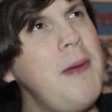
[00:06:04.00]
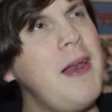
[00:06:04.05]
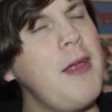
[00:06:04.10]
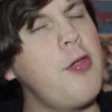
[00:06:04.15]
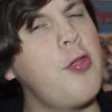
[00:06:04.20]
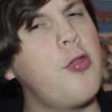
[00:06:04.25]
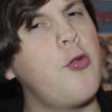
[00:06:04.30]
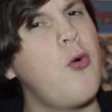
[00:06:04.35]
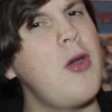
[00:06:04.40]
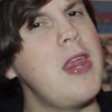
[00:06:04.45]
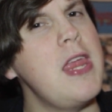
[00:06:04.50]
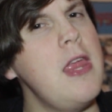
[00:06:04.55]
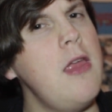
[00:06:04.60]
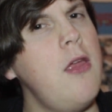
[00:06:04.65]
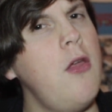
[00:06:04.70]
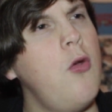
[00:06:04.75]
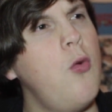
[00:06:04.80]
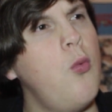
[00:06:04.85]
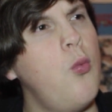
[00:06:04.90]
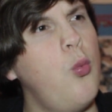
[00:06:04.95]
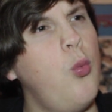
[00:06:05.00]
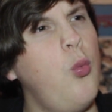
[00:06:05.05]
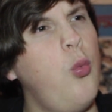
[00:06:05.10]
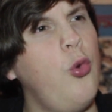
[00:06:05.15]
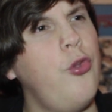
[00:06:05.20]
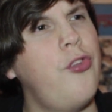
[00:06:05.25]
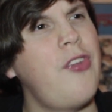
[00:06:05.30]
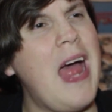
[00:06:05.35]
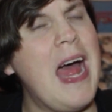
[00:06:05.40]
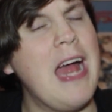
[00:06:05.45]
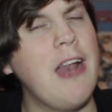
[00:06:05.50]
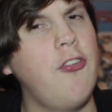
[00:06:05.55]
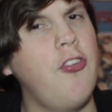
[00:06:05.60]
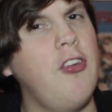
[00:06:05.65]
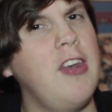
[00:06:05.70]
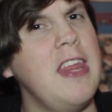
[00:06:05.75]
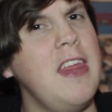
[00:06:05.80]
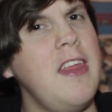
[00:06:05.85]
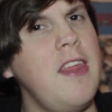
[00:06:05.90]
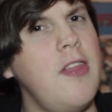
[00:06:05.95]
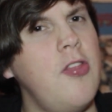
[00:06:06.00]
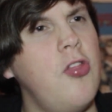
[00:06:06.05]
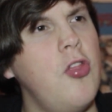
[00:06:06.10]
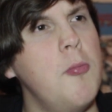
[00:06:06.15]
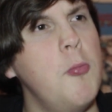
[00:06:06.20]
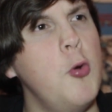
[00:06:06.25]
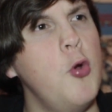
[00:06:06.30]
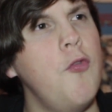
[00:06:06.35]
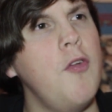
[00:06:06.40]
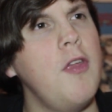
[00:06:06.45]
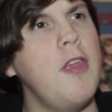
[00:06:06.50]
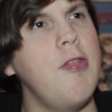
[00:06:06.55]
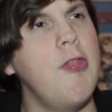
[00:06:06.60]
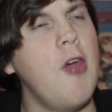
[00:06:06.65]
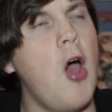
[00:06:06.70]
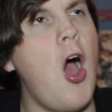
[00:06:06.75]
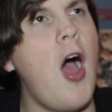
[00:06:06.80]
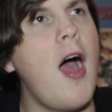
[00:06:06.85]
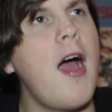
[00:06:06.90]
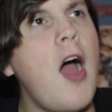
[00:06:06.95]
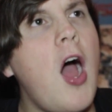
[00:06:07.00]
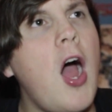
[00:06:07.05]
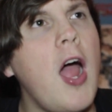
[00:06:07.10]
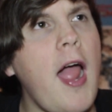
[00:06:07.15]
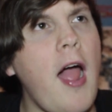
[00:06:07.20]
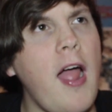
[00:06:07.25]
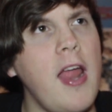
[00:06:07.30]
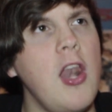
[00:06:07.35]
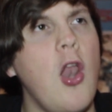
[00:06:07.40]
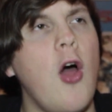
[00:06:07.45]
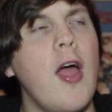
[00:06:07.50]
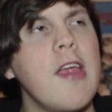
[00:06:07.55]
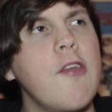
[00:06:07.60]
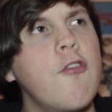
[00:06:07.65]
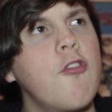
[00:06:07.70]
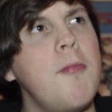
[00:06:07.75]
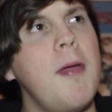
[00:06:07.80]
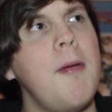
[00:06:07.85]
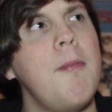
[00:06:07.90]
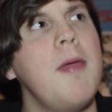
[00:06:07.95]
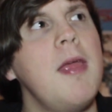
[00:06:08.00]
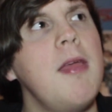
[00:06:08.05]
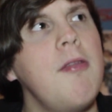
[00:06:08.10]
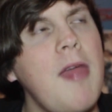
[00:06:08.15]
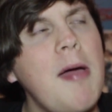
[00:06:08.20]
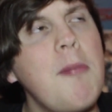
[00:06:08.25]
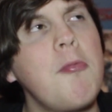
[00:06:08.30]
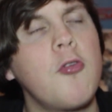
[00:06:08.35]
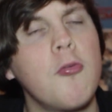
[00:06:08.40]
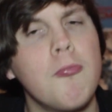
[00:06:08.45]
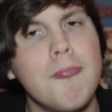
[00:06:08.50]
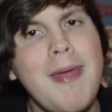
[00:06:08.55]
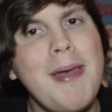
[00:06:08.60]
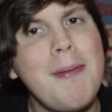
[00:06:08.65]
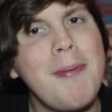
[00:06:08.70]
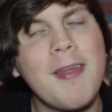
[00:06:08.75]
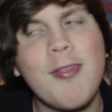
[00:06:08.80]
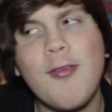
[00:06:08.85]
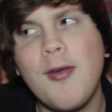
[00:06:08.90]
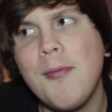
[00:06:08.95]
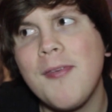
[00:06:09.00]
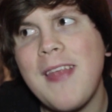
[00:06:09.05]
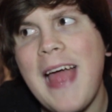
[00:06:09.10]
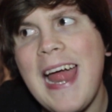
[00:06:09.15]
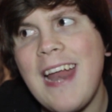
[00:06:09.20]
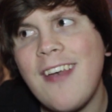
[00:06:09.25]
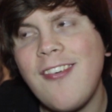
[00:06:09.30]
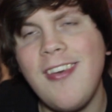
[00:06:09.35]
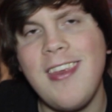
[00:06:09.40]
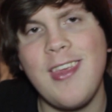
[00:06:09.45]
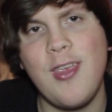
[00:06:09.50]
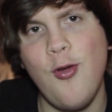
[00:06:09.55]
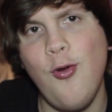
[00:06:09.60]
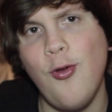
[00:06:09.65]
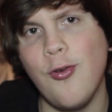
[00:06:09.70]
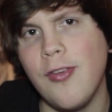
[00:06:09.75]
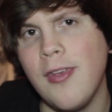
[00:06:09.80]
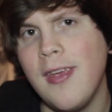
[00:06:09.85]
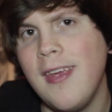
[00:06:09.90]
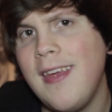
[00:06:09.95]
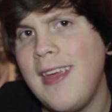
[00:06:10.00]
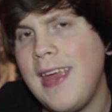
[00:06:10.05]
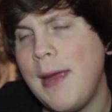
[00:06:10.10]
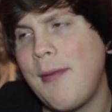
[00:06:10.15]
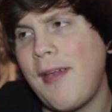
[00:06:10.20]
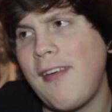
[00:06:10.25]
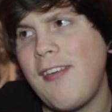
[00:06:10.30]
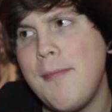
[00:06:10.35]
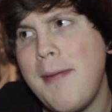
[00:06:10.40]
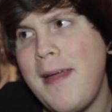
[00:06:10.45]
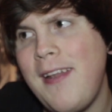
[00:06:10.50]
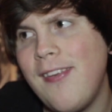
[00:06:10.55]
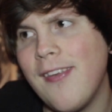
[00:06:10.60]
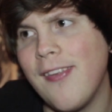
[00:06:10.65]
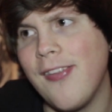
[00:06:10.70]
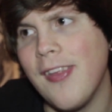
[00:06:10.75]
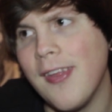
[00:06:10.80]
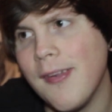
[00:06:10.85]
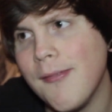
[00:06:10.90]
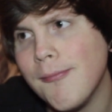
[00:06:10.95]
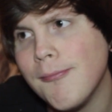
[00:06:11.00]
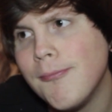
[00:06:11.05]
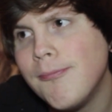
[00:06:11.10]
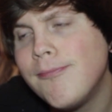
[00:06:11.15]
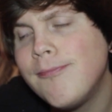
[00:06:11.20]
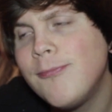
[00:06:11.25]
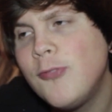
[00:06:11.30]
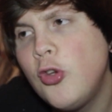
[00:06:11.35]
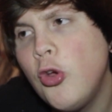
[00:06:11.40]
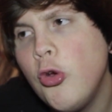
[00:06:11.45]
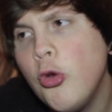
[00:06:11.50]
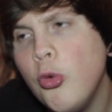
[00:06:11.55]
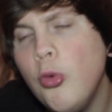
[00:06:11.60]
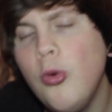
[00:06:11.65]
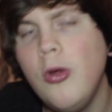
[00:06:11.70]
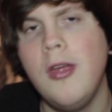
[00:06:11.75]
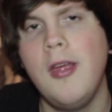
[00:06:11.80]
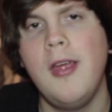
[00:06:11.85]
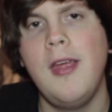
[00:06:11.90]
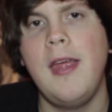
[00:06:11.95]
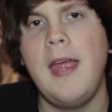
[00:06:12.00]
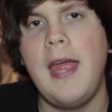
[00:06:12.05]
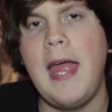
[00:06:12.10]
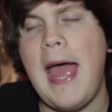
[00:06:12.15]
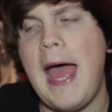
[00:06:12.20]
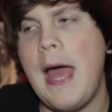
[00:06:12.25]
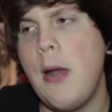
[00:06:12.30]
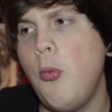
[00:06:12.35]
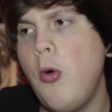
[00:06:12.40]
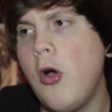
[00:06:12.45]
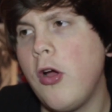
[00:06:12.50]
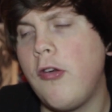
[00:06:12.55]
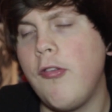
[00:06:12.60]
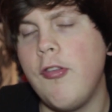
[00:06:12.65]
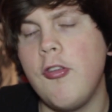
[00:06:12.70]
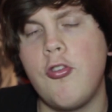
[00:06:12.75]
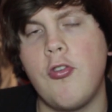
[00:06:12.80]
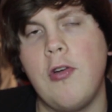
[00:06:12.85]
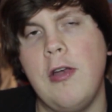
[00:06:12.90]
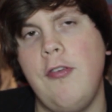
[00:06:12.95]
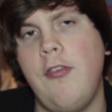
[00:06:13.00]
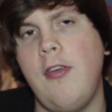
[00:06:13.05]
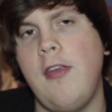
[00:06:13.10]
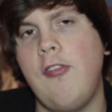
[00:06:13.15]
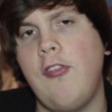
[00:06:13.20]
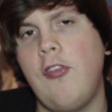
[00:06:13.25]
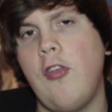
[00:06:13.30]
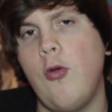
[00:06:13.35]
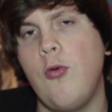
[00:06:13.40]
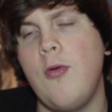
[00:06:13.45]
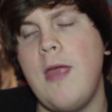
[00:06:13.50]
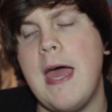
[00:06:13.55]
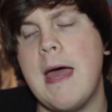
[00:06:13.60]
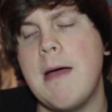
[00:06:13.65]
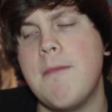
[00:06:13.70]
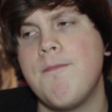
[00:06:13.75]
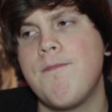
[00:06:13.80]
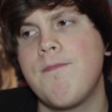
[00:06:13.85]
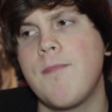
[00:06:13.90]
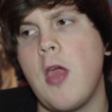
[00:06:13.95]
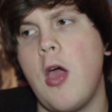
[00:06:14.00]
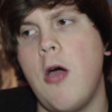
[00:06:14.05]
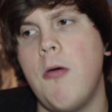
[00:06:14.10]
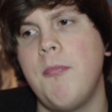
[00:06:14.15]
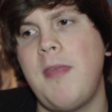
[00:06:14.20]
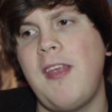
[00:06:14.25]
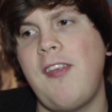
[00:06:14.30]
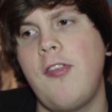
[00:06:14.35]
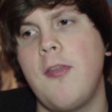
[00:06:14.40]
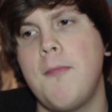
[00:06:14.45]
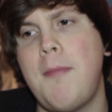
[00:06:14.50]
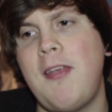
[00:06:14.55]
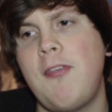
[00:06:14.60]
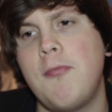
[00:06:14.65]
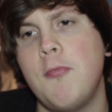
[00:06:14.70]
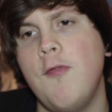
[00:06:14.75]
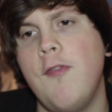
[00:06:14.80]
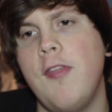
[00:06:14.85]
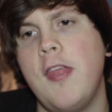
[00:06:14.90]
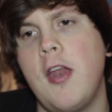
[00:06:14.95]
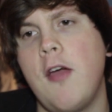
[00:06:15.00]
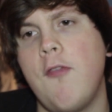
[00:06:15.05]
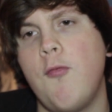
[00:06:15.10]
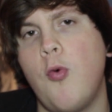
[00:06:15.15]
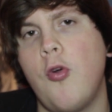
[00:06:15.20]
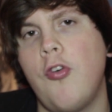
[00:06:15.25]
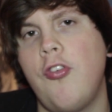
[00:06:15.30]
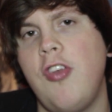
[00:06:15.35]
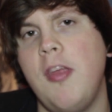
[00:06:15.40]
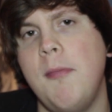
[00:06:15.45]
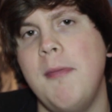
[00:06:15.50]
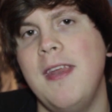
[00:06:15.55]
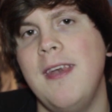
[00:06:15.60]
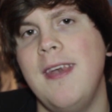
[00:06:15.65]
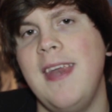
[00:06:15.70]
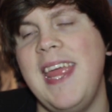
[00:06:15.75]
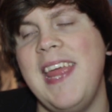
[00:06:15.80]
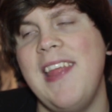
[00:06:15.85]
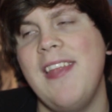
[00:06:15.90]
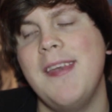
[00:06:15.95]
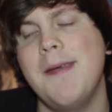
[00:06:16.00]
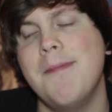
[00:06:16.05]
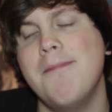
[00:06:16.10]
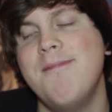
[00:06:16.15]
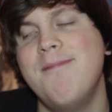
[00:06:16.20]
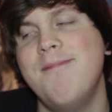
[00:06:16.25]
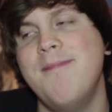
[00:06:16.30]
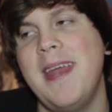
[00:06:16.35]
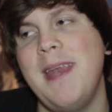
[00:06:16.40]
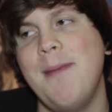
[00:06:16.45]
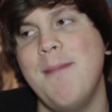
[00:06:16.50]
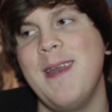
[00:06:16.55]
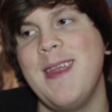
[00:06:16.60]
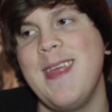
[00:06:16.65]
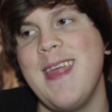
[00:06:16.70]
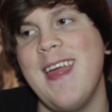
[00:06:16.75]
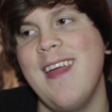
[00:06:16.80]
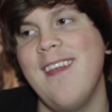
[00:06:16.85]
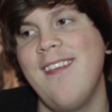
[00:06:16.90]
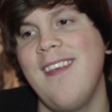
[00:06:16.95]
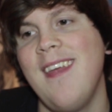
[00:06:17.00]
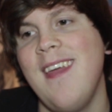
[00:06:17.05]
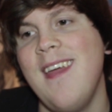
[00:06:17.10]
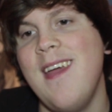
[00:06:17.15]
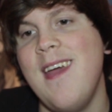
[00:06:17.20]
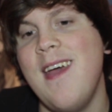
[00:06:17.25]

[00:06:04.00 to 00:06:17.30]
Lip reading: in Black 3 was actually the movie that I liked from him. Men in Black 3 was actually good. It was actually better than 2 and worked in the trilogy. So yeah, that's the best movie that I've watched him in many, many years.